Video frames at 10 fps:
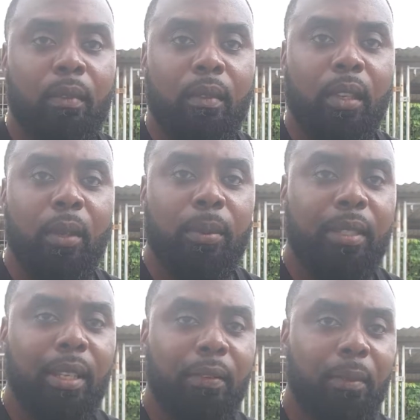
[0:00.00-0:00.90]
You know what I'm
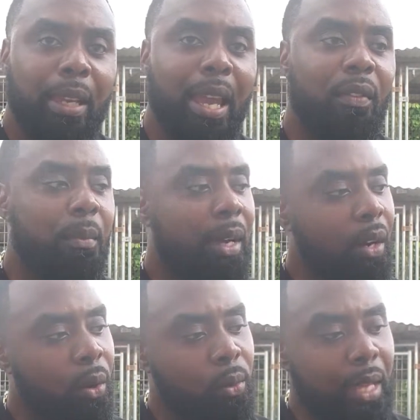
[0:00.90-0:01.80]
saying? From having my
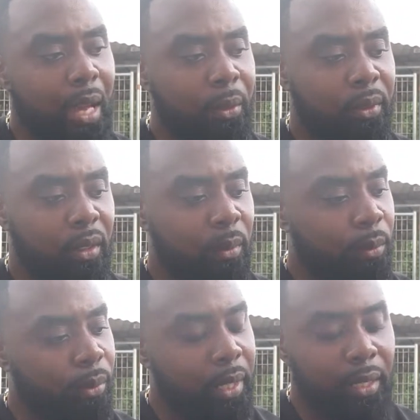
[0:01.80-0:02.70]
own houses and
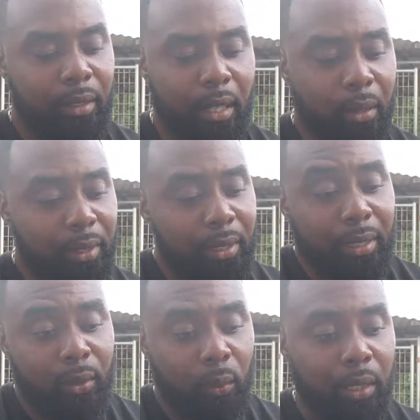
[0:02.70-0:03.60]
breeding dogs,
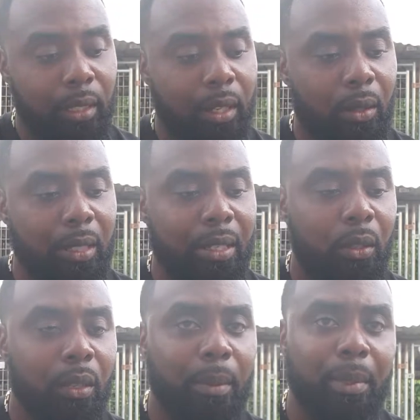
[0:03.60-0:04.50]
it's really all I
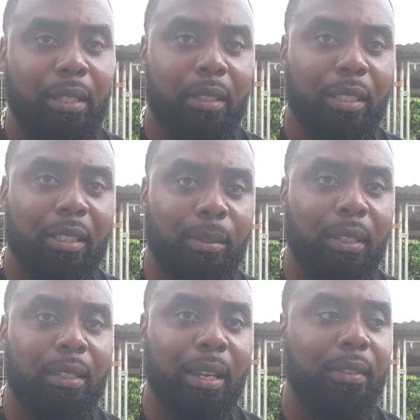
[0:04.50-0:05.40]
know. I mean, it's been
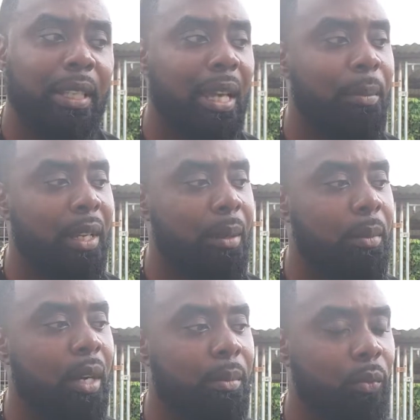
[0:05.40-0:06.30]
a lifetime, man.
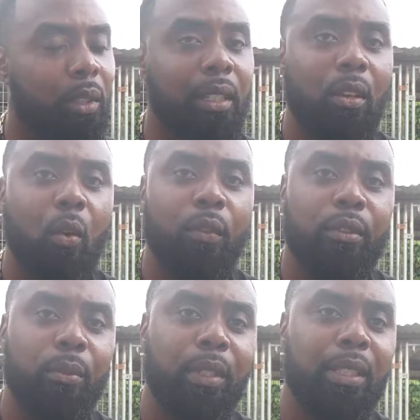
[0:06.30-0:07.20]
I'm really over
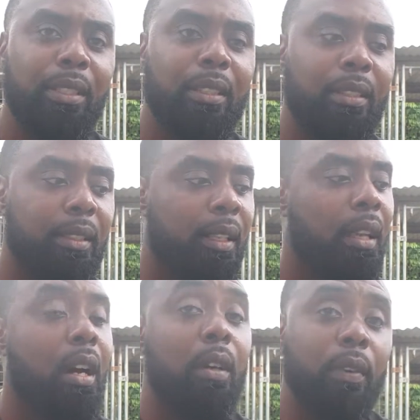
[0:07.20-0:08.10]
20 years
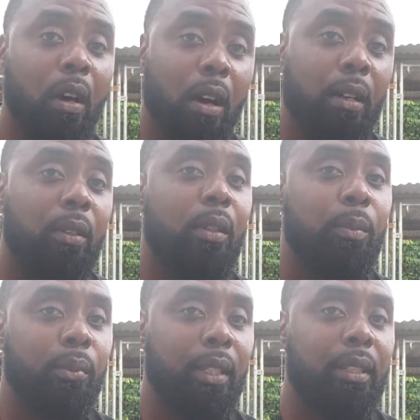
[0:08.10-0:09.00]
of hardcore
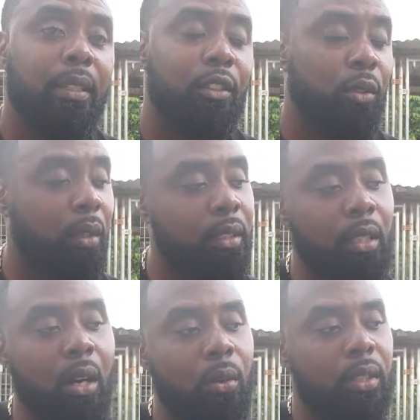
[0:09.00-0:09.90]
breeding and showing
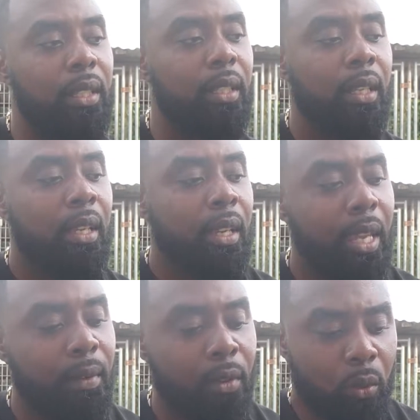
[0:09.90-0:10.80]
dogs. And
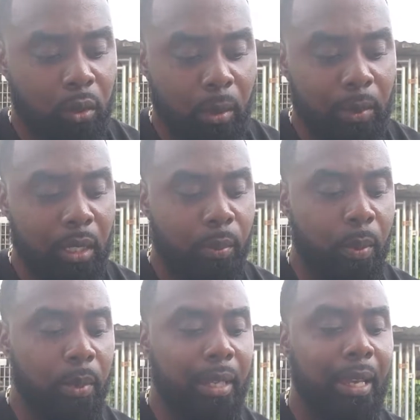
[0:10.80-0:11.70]
even though some of these
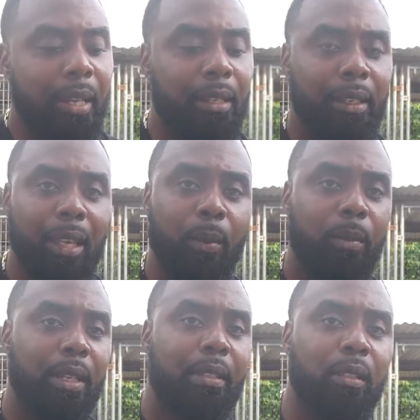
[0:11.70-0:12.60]
people that got in the game with
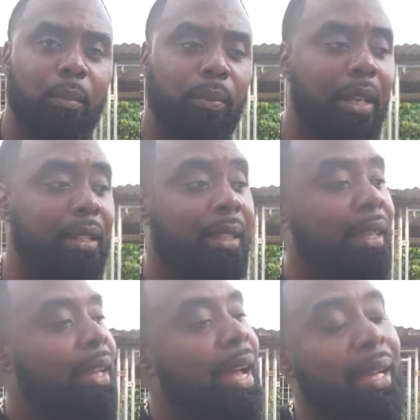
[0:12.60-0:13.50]
me, they took breaks,
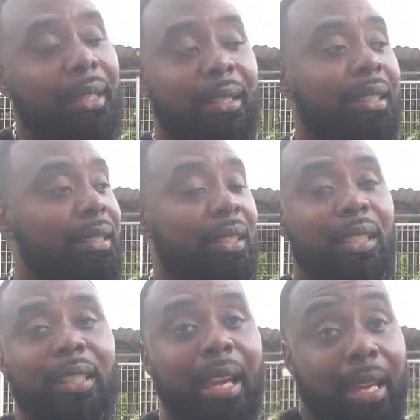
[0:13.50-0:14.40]
I couldn't take.
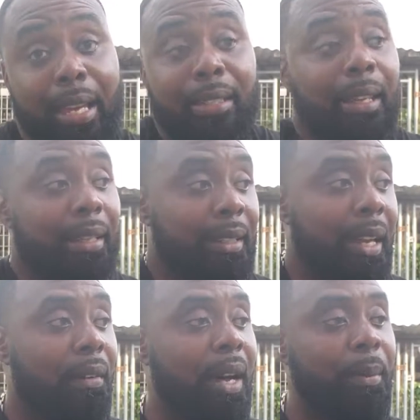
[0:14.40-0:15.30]
I didn't
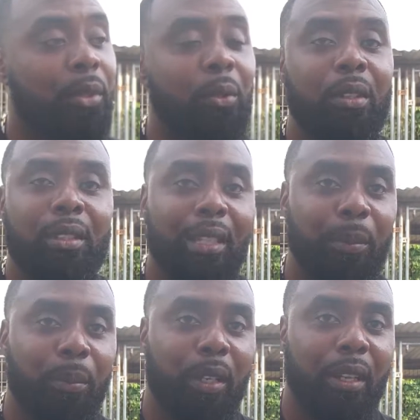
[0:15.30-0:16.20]
have an opportunity to take a break.